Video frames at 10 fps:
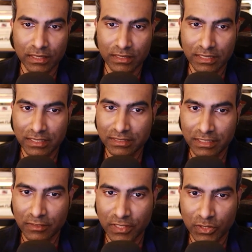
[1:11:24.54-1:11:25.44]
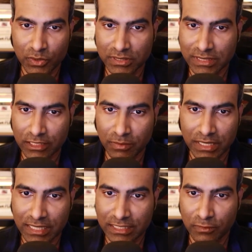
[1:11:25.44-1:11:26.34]
These individuals tend to be
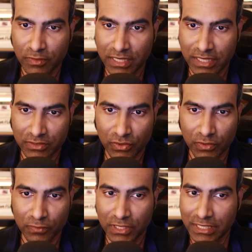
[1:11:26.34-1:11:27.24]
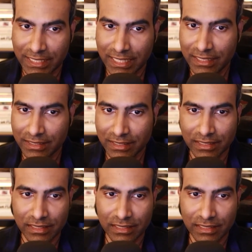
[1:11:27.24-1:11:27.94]
classified as wrongfully detained.